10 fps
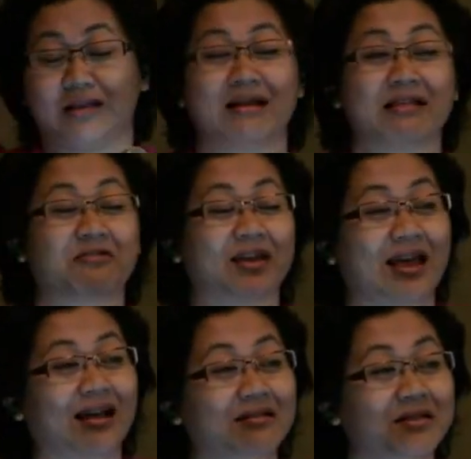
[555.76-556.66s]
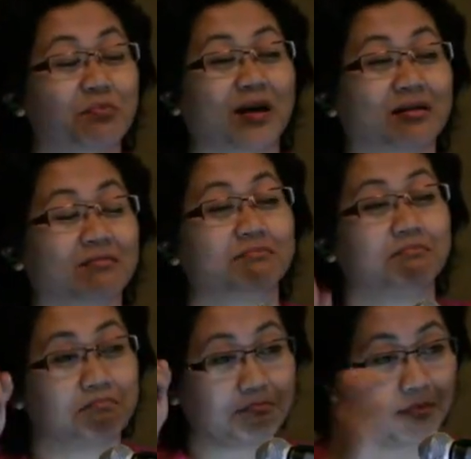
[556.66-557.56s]
nothing else but
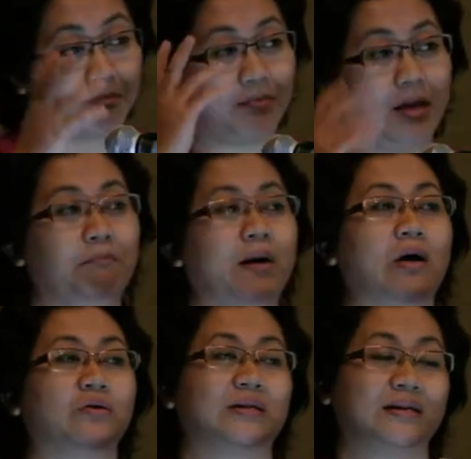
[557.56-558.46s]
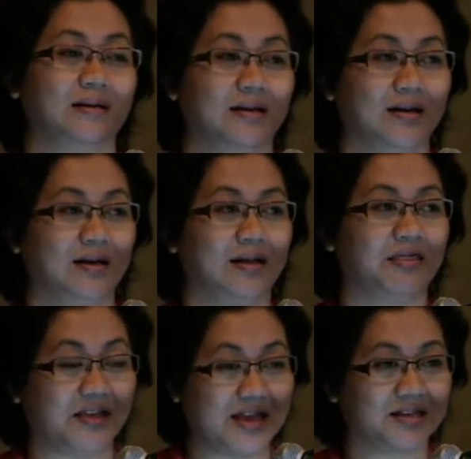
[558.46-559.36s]
about
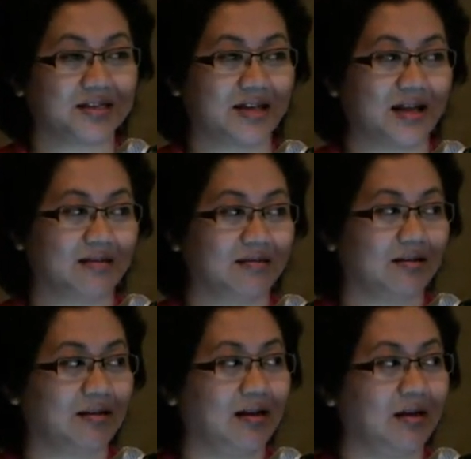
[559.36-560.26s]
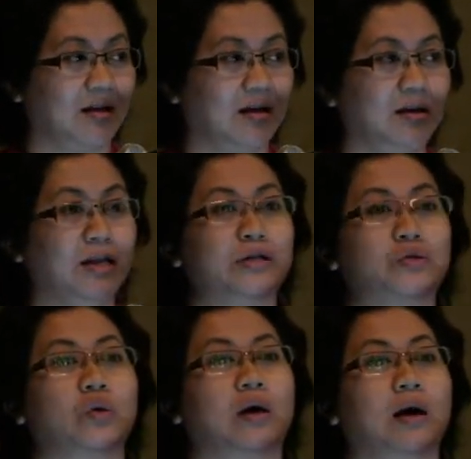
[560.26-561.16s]
things that need
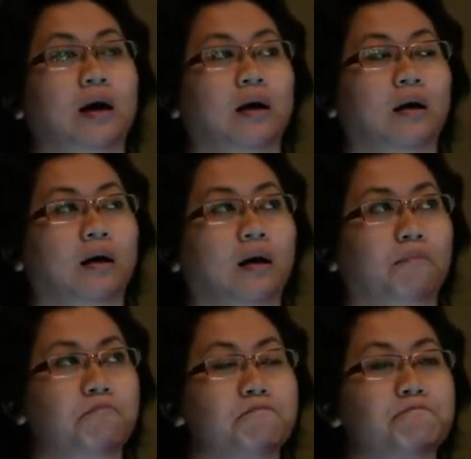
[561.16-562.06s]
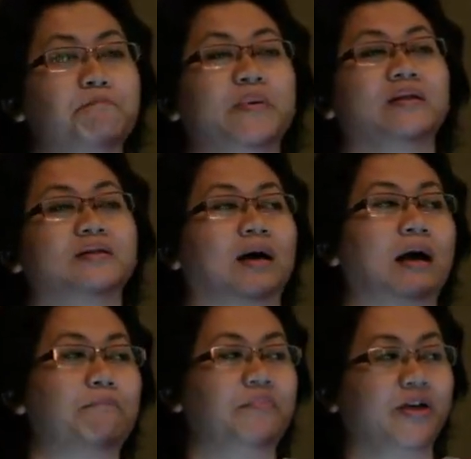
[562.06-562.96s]
to build
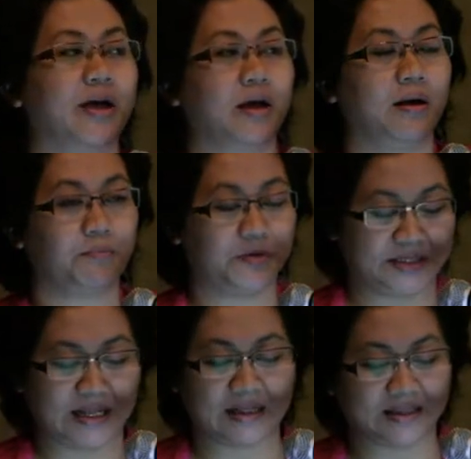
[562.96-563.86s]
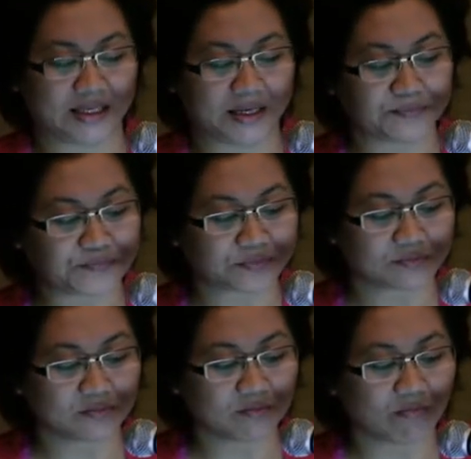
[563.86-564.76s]
up their personality.
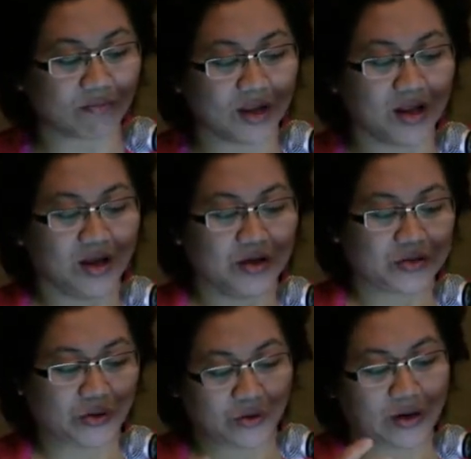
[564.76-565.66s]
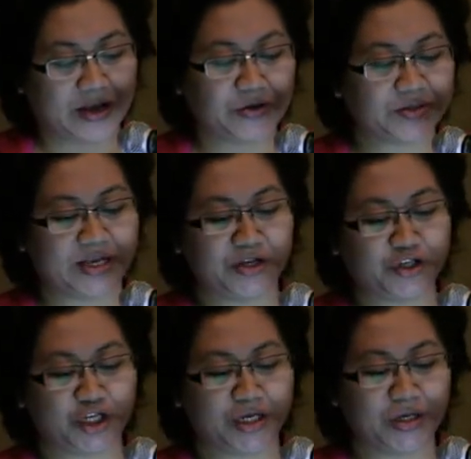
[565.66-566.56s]
So I use the
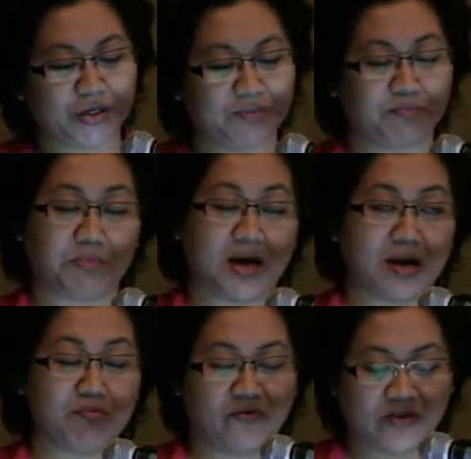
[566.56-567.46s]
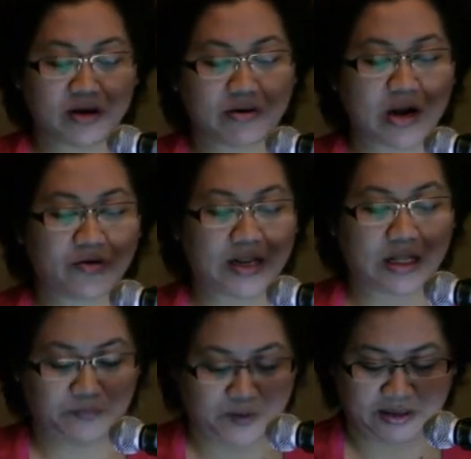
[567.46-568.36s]
energy by moving around,
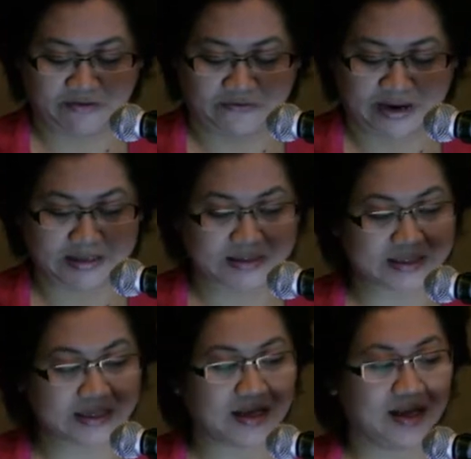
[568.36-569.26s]
helping their friends.